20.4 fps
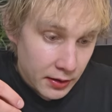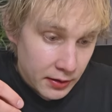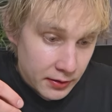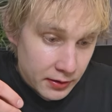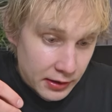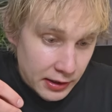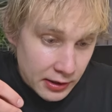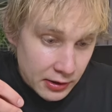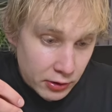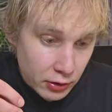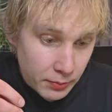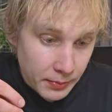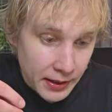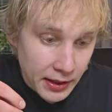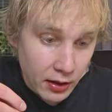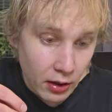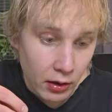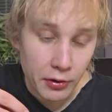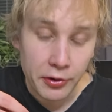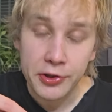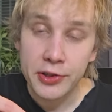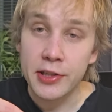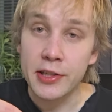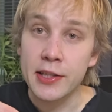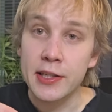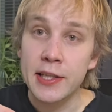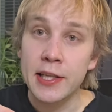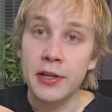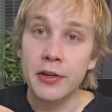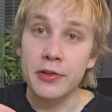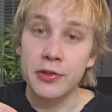There's so many allergens
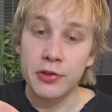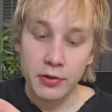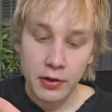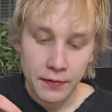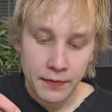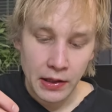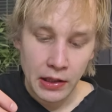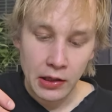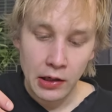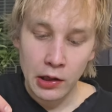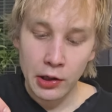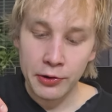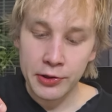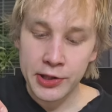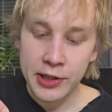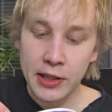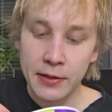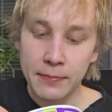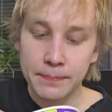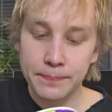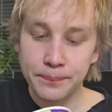here, so if you have allergy,